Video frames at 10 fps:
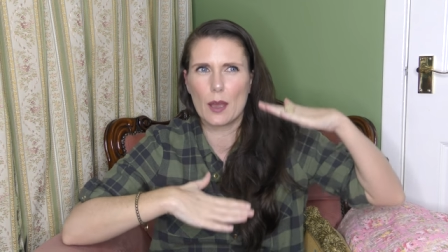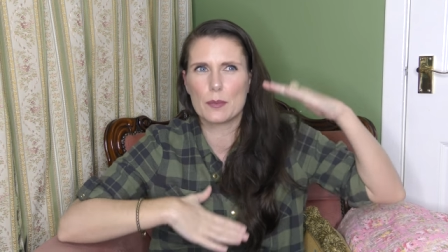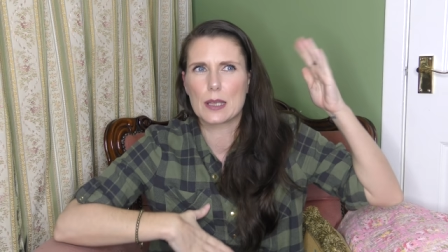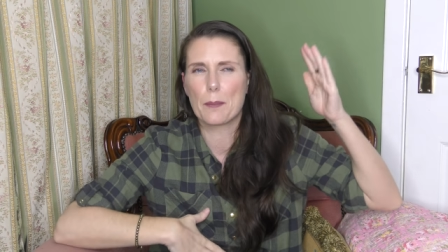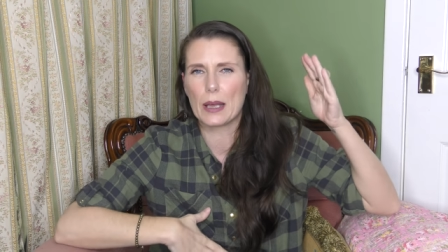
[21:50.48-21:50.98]
it
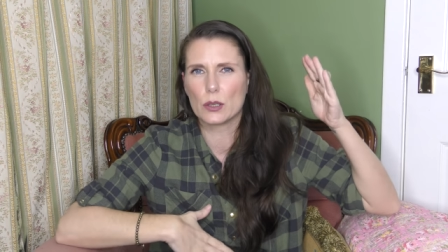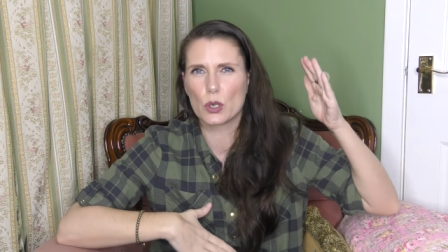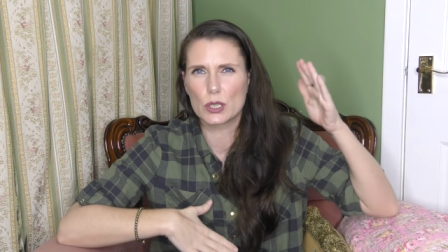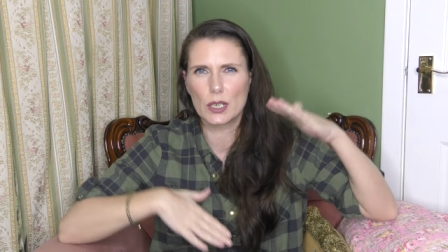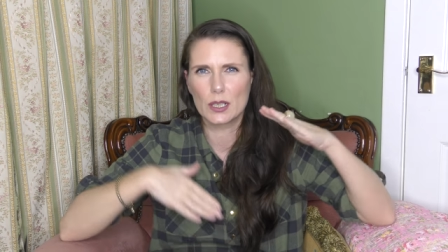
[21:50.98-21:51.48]
was a bit
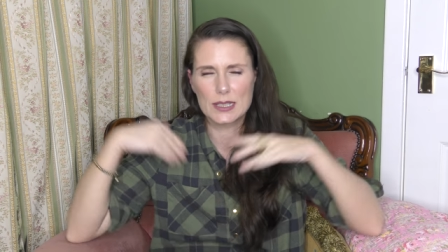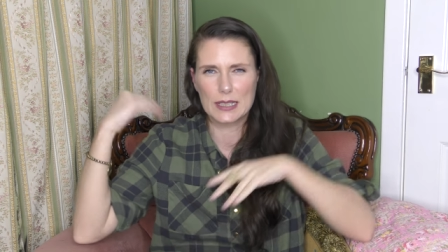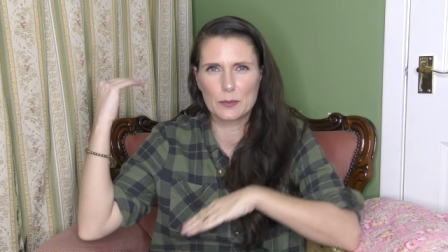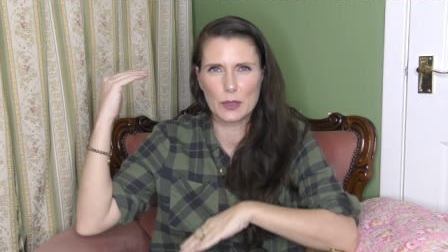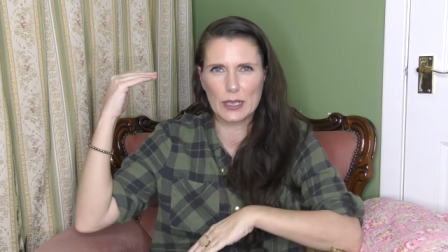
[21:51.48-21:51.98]
longer because I
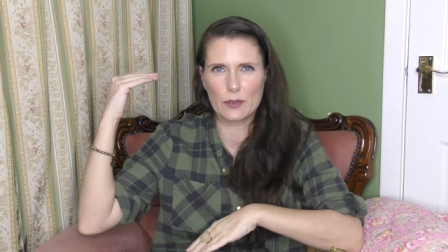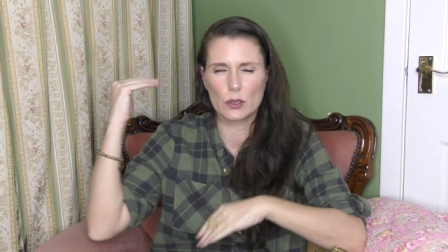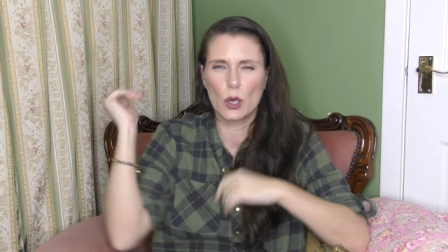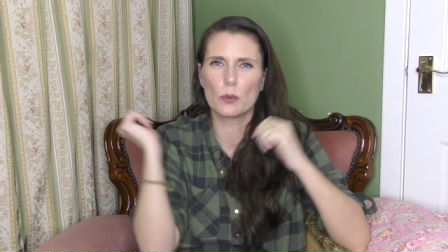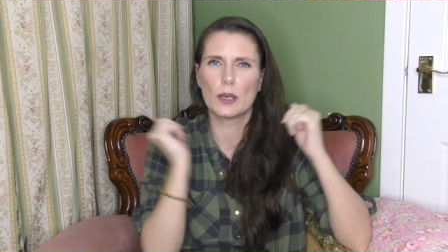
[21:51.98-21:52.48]
didn't want to get the
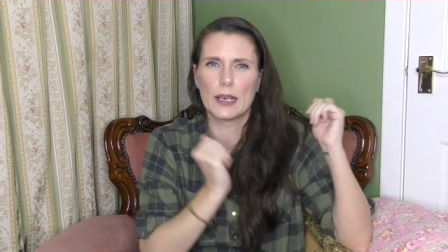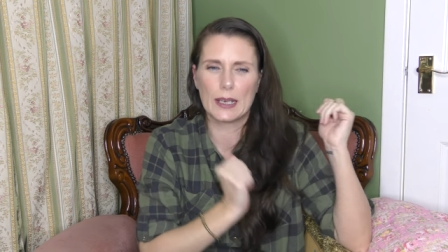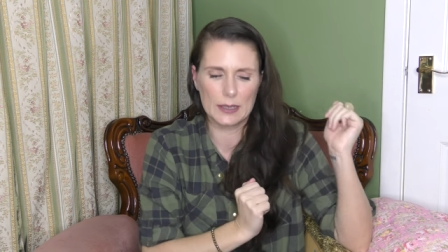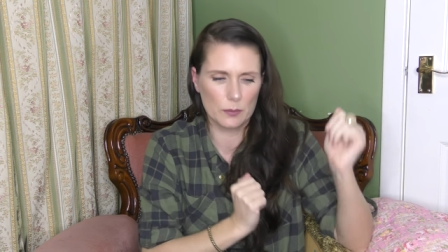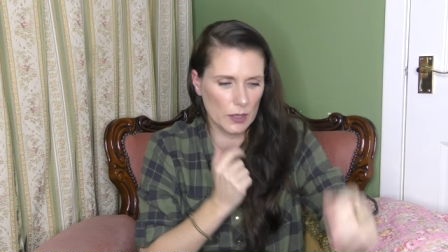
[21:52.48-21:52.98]
long one, and
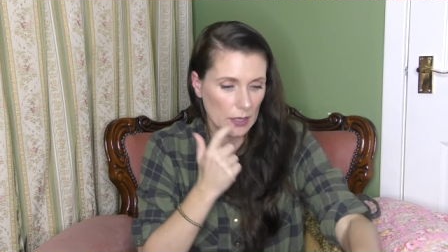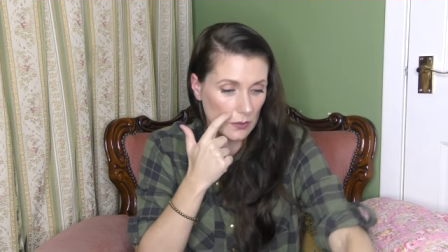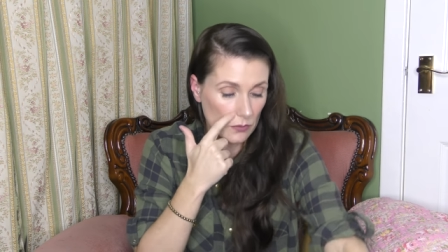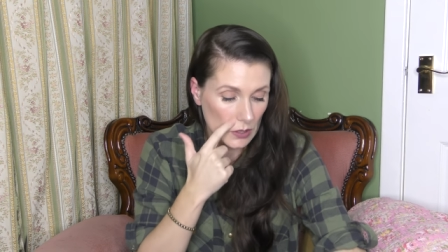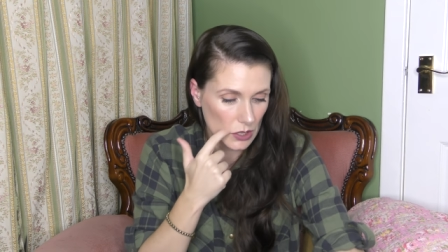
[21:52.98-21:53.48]
I didn't want to get
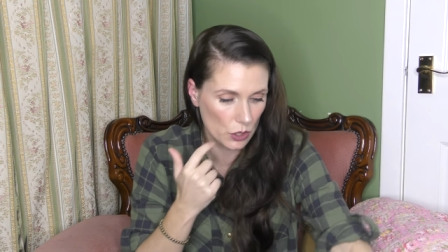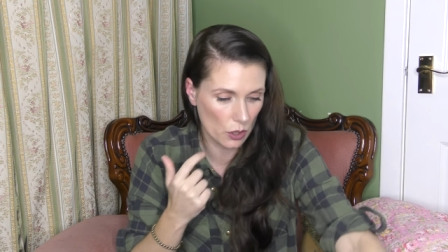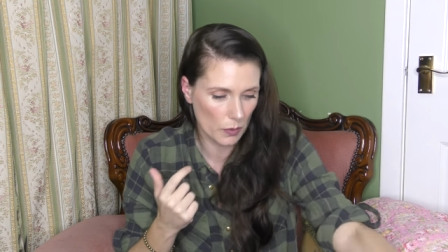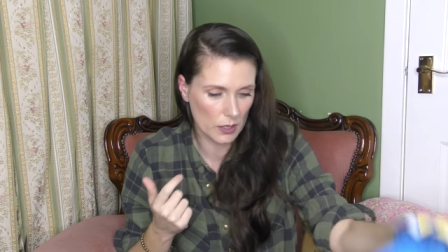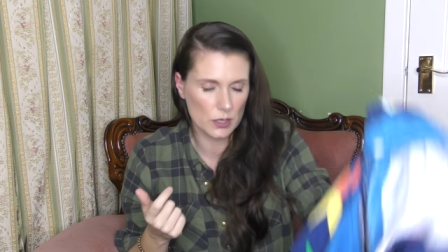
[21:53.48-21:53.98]
the really
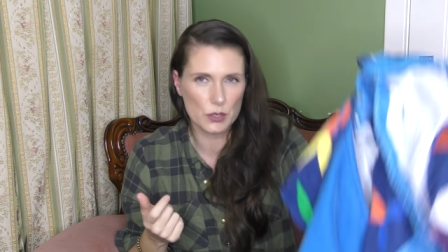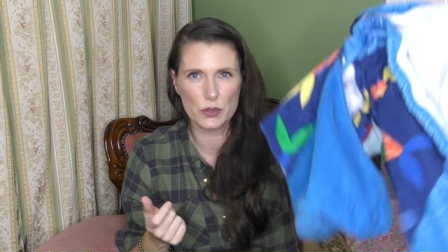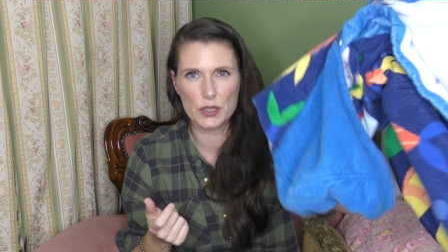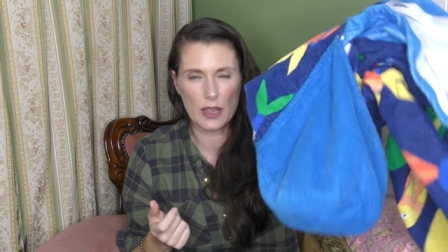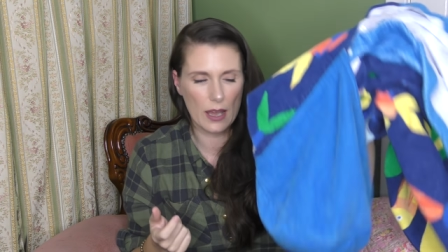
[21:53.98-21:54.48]
short one. So
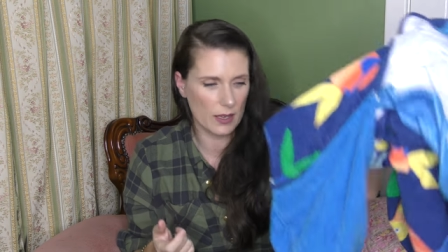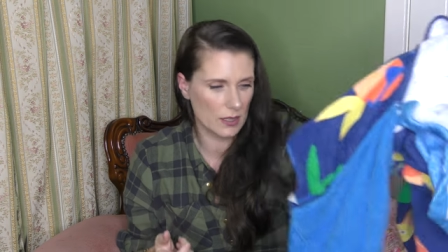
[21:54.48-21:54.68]
there's that.